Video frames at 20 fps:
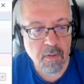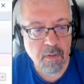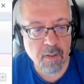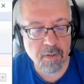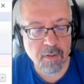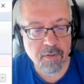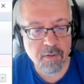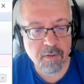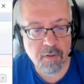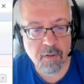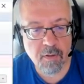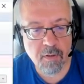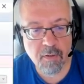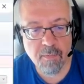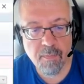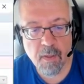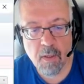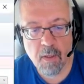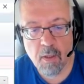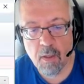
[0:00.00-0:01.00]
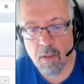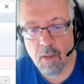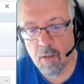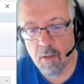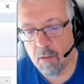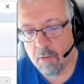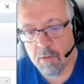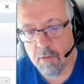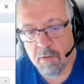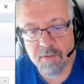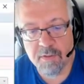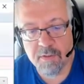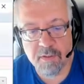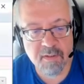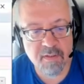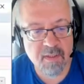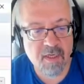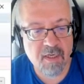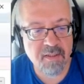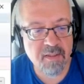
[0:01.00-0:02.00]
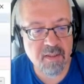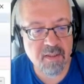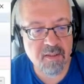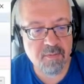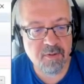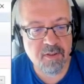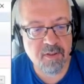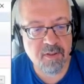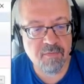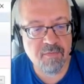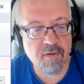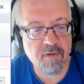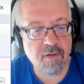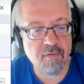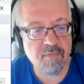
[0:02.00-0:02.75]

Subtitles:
and here there is nothing specific.